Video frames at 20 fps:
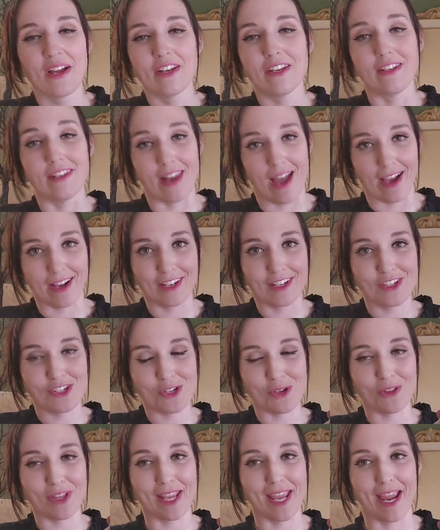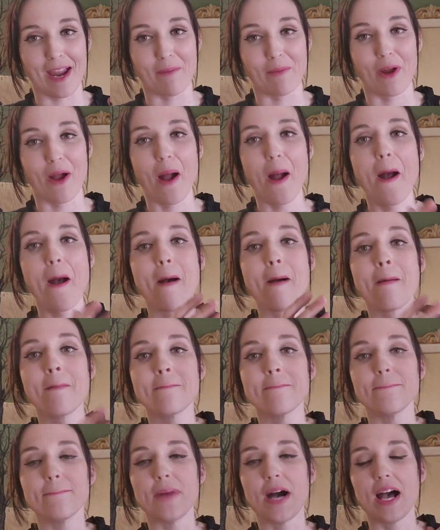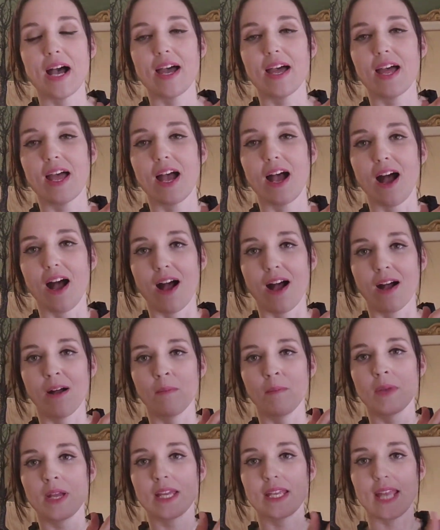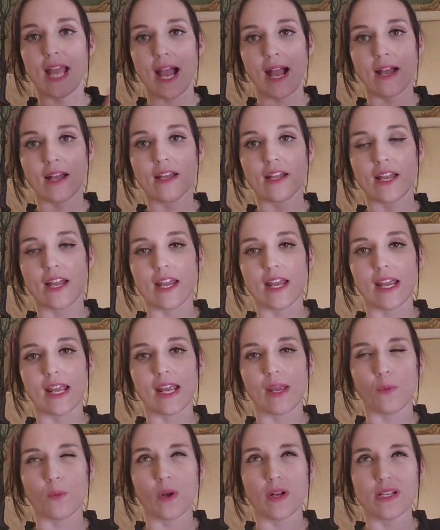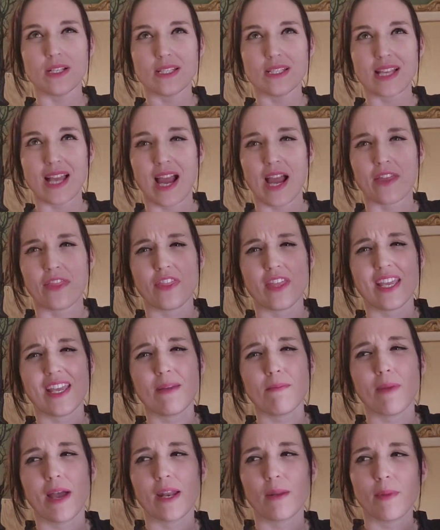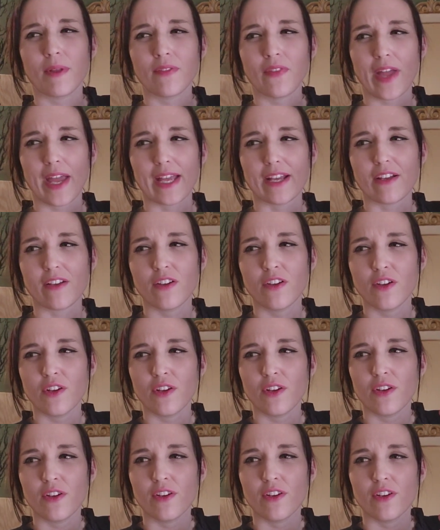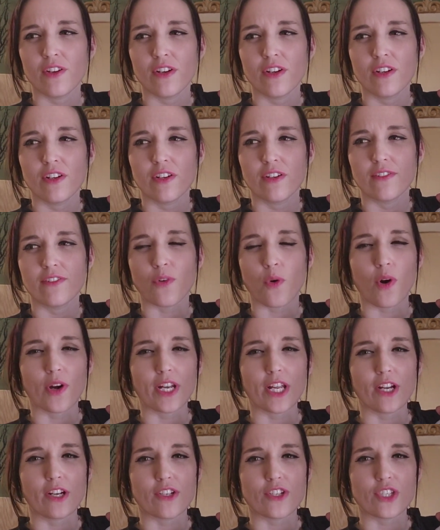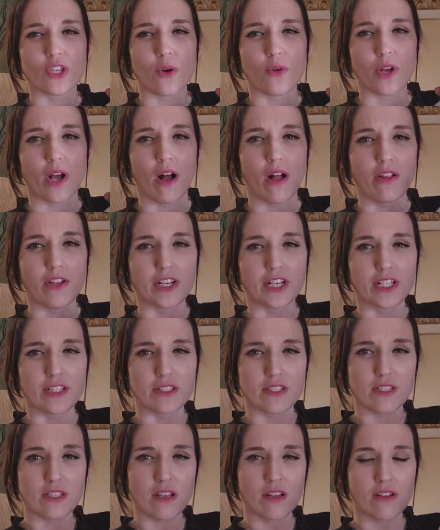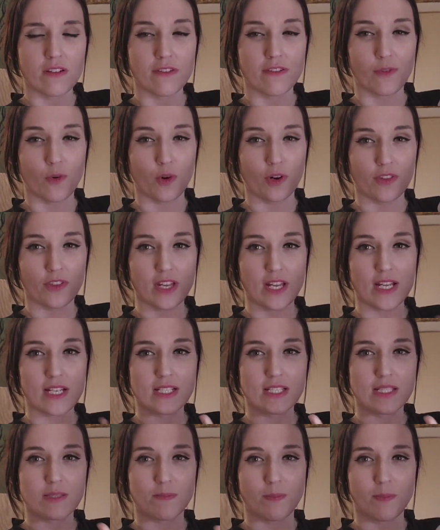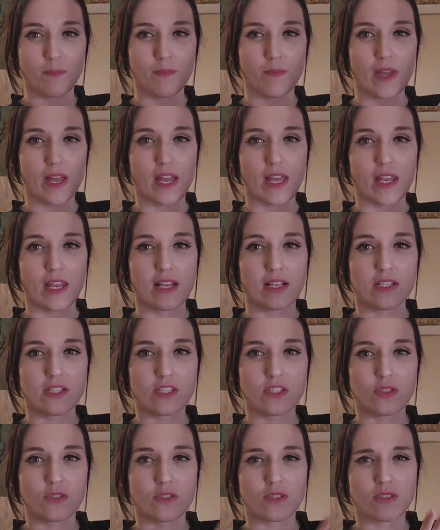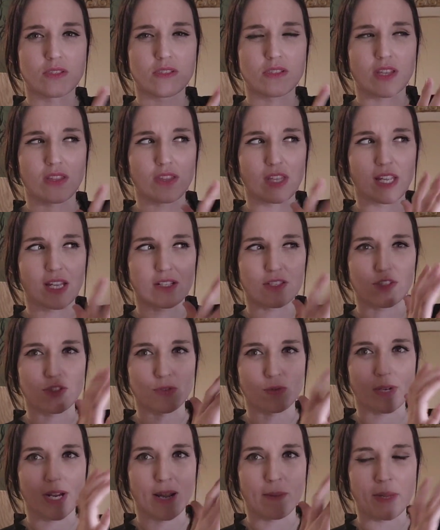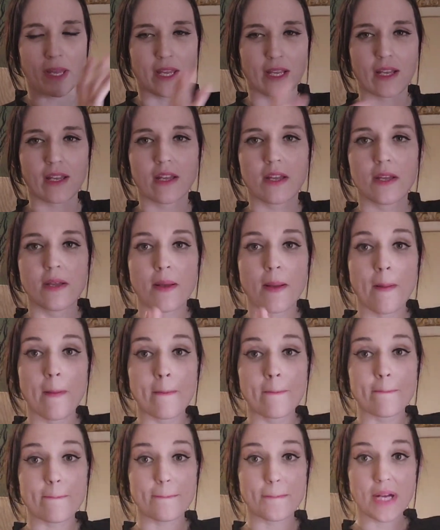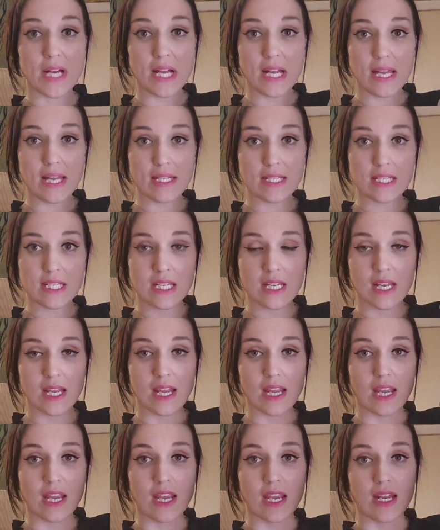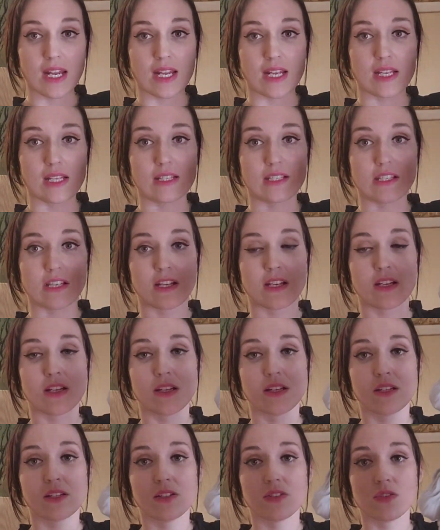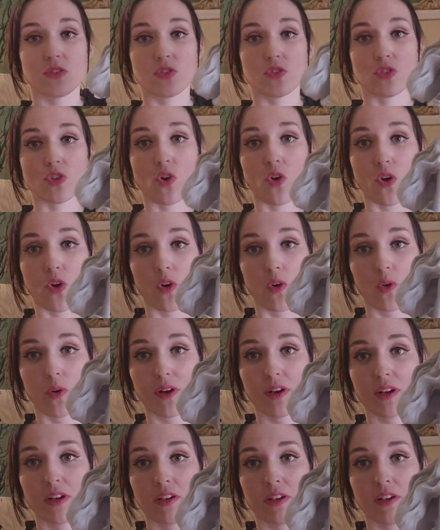I'm not gonna show the camera, but yeah, it was, I think it might have been like $40 or so for this. It is, I think it's ceramic, but it is so